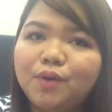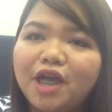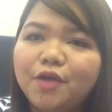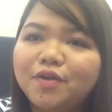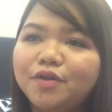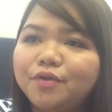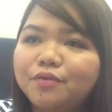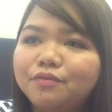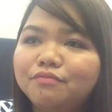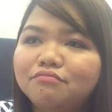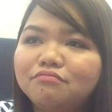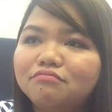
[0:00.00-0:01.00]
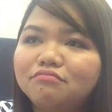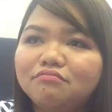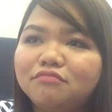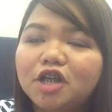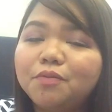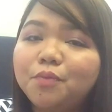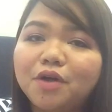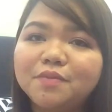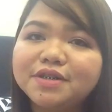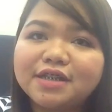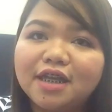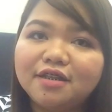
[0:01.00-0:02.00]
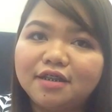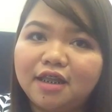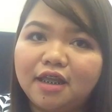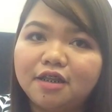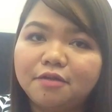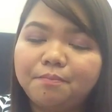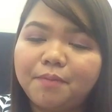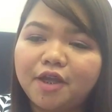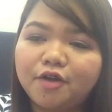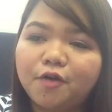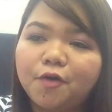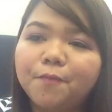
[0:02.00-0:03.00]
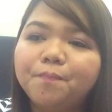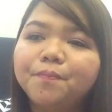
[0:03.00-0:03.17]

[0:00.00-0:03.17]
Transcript: I will not promise any date, pero